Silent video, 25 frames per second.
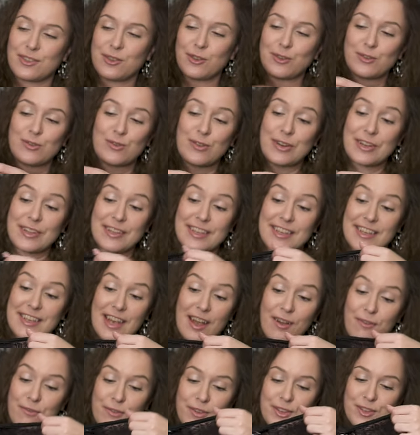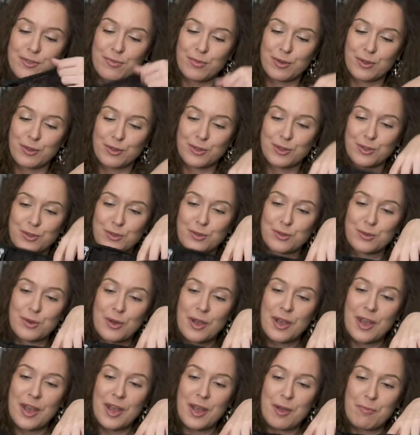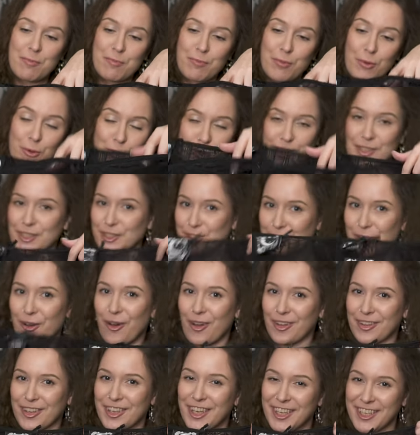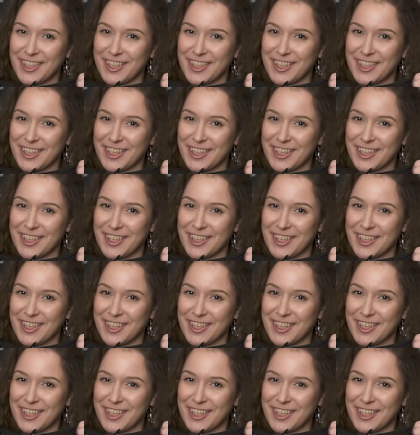not really comfortable to put it on.